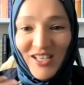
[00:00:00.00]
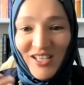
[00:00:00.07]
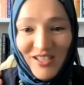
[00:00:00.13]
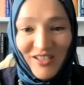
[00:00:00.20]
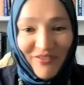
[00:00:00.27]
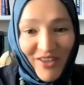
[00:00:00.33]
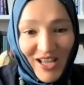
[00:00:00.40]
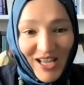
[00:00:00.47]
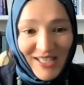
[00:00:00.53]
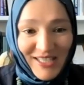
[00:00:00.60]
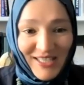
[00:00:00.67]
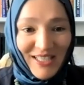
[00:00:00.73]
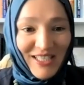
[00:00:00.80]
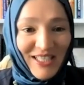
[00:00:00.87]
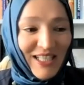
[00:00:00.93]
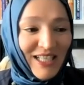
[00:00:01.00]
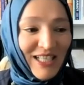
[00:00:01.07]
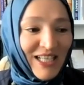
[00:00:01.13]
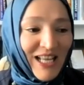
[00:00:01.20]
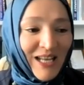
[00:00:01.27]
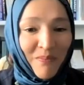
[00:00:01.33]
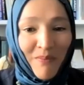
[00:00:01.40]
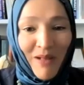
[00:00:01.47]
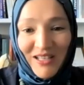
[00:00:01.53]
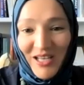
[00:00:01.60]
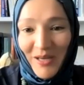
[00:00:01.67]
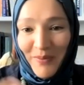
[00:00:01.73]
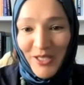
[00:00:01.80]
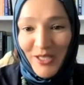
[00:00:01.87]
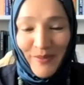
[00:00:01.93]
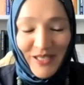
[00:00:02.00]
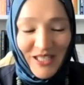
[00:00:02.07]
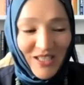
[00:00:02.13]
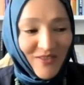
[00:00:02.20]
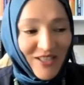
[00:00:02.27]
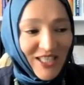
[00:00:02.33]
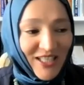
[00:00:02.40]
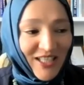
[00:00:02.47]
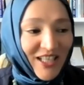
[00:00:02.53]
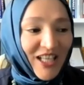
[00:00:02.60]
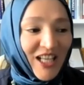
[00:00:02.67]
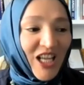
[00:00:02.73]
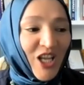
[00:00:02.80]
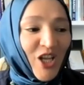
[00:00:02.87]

and diversity and multi-perspectivity.